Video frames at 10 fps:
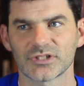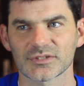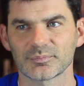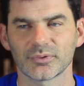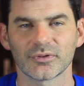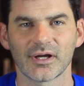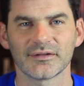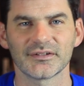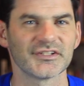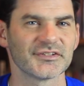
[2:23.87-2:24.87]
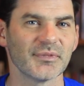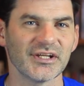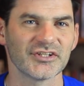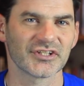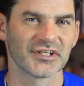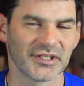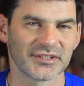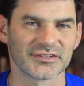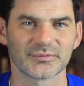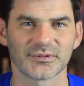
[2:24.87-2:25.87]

just put on these mini shindigs,